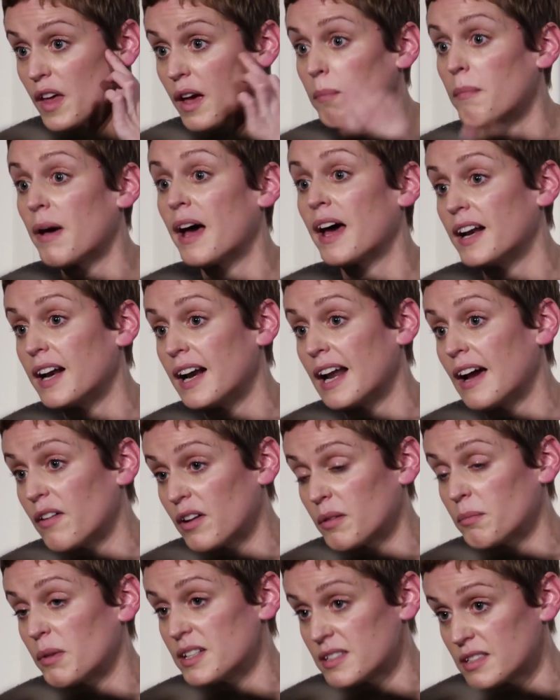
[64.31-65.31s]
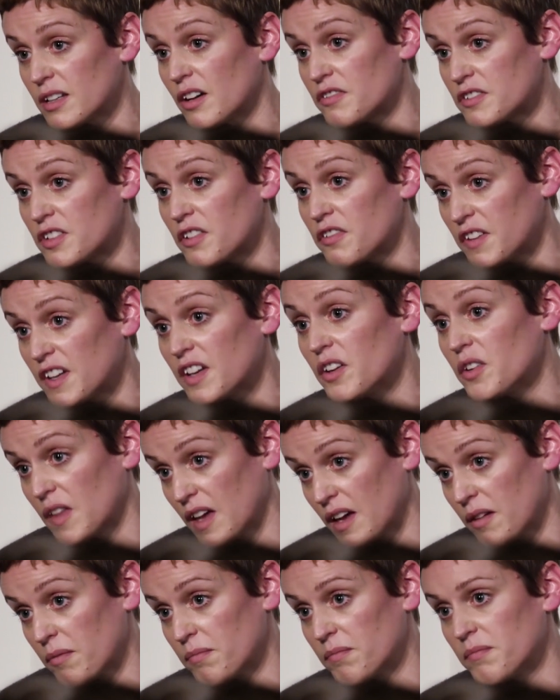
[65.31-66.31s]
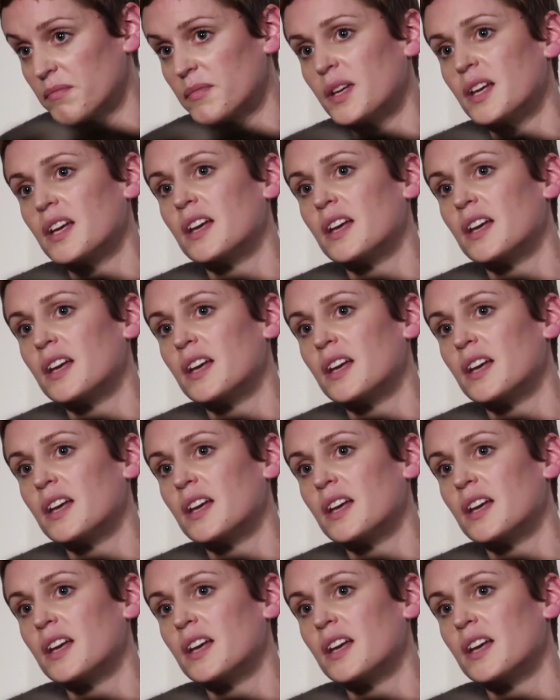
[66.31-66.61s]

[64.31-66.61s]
them and allowing myself to feel them